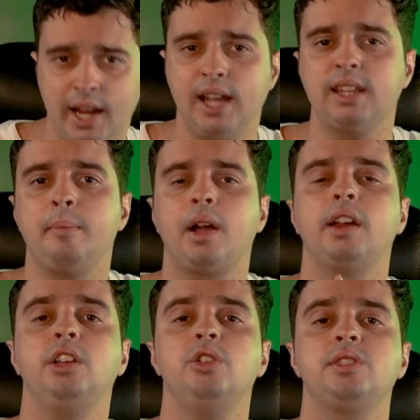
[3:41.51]
and I'm
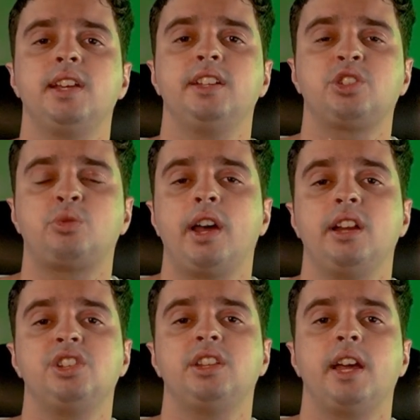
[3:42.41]
gonna use a
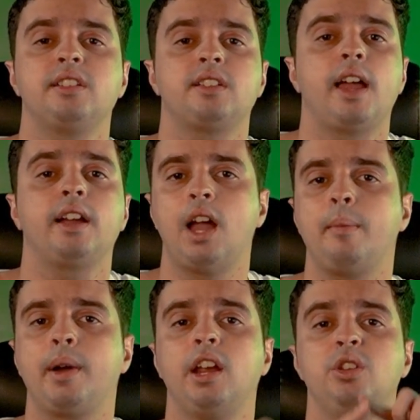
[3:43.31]
strategy that is like
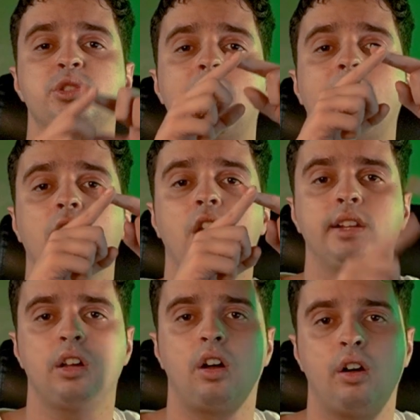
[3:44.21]
I'm gonna use a
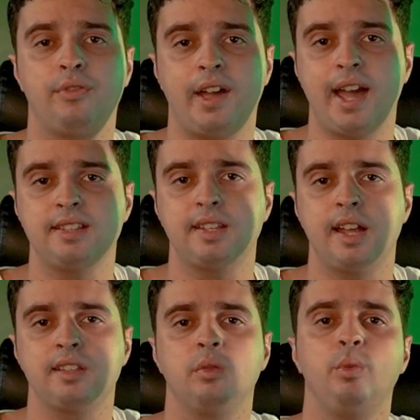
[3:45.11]
lot of ad
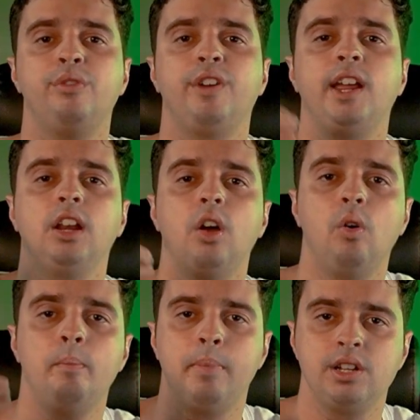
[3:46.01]
sets with a
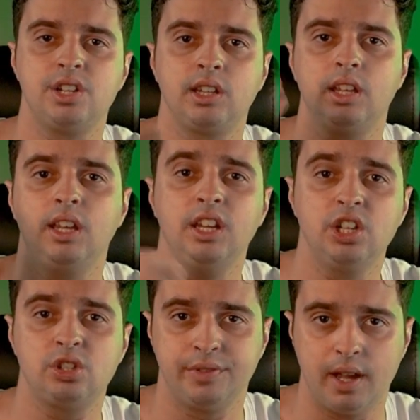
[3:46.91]
low budget in
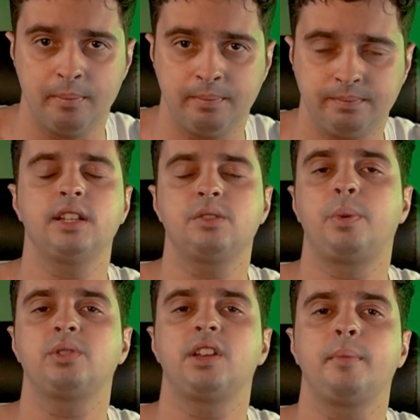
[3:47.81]
each of them. Let's
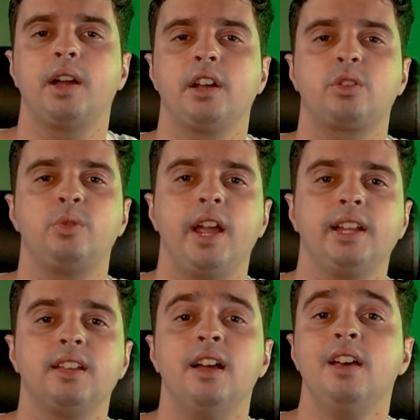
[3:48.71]
suppose that I'm gonna
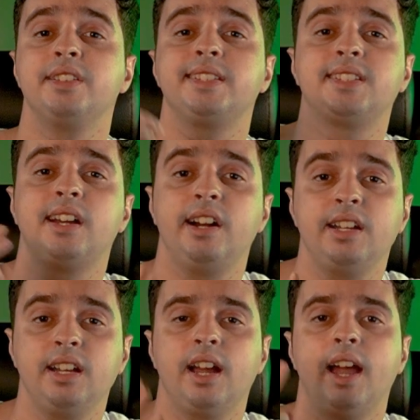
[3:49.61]
create
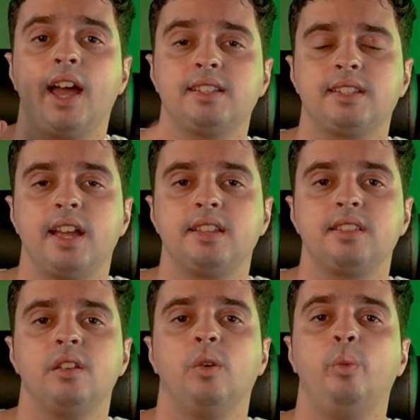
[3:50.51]
30 ad
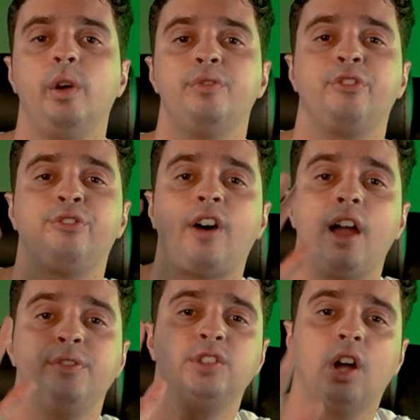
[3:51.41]
sets with
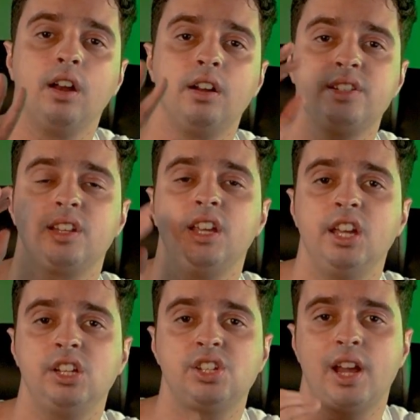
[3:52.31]
$5
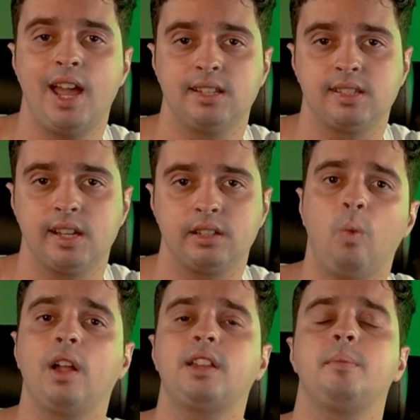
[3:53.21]
each ad set.
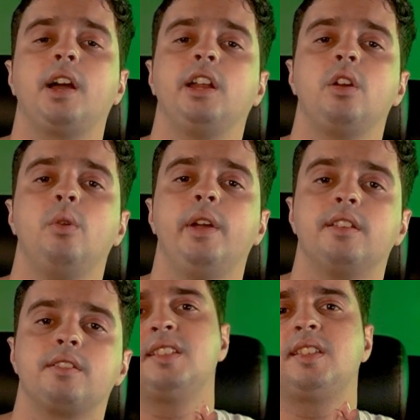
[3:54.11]
What I'm gonna do
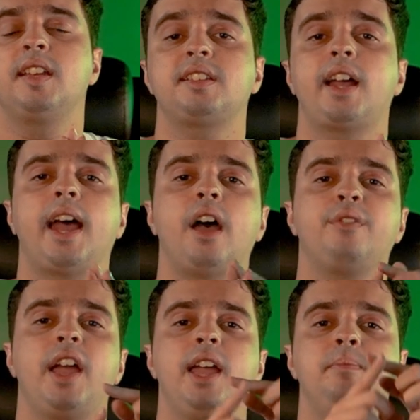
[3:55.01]
is, since I
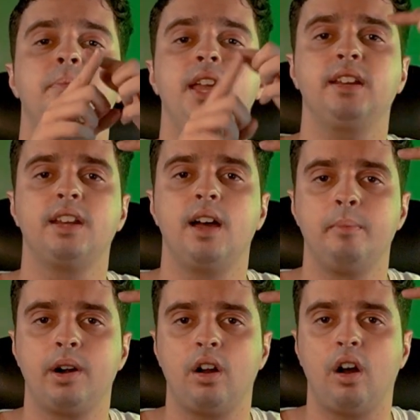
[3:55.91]
have a big
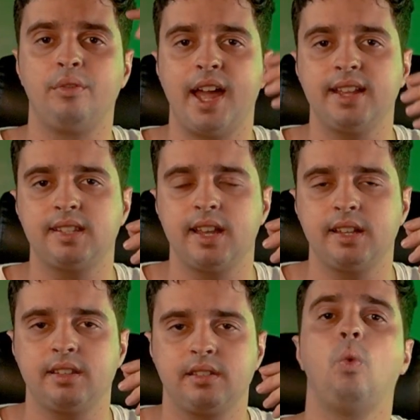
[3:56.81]
number of ad
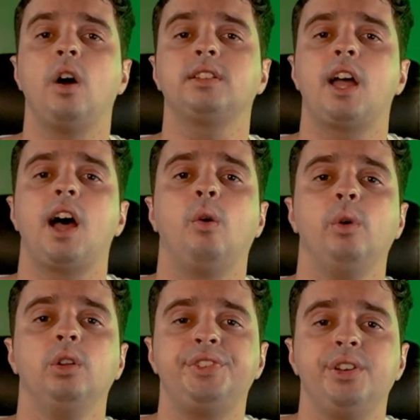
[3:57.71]
sets, what I
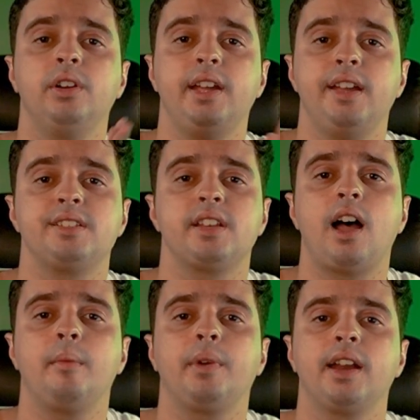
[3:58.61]
will do is
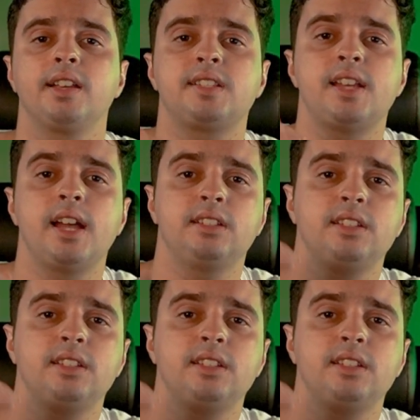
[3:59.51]
I'm gonna set